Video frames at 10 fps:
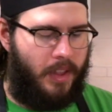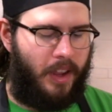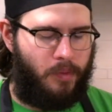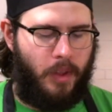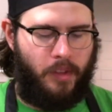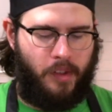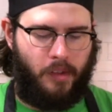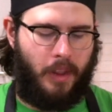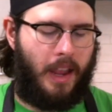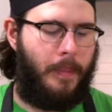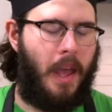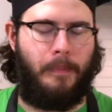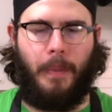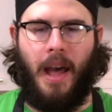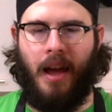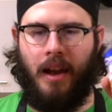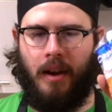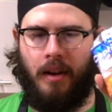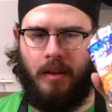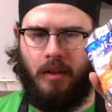like is one of those things where like, I'm not
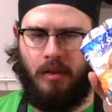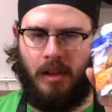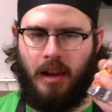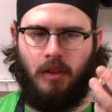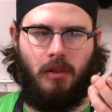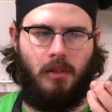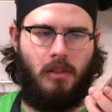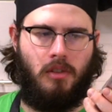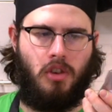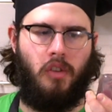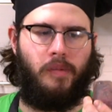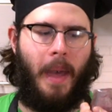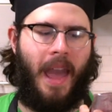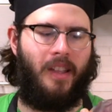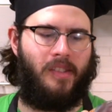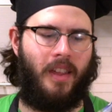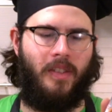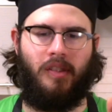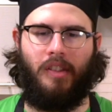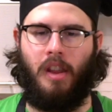buying like juice packets like
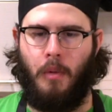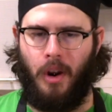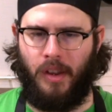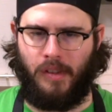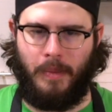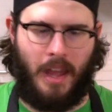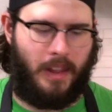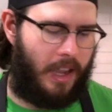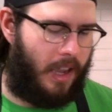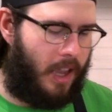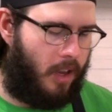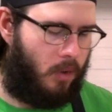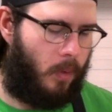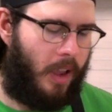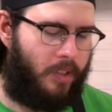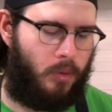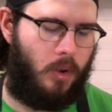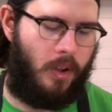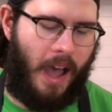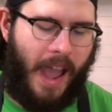this anymore because I'm not like a kid in grade
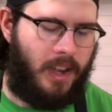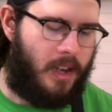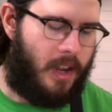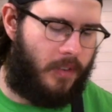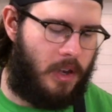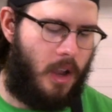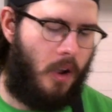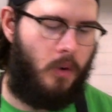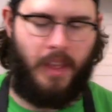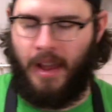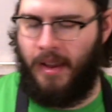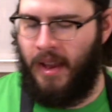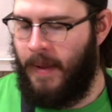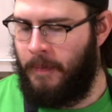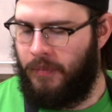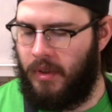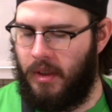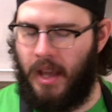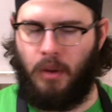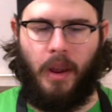school. I didn't even know that
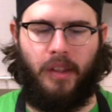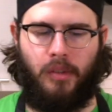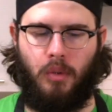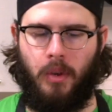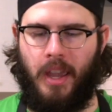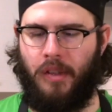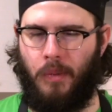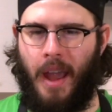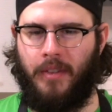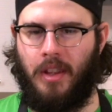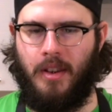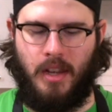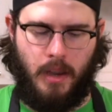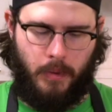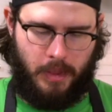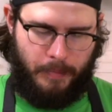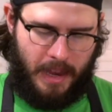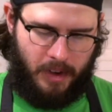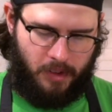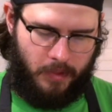like grade school kids were having to deal with the
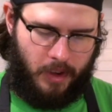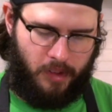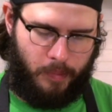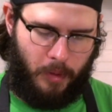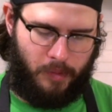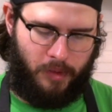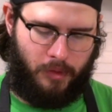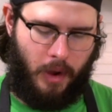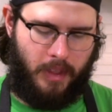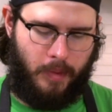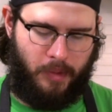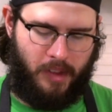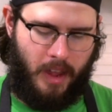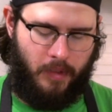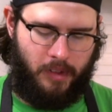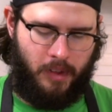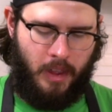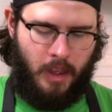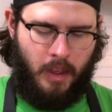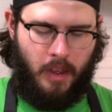menace of the disposable straw themselves.
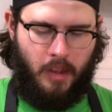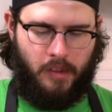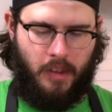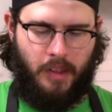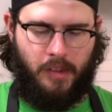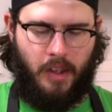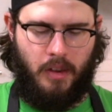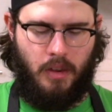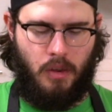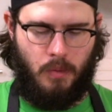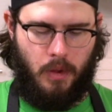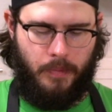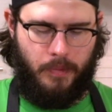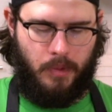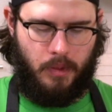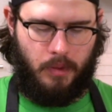So that's unusual.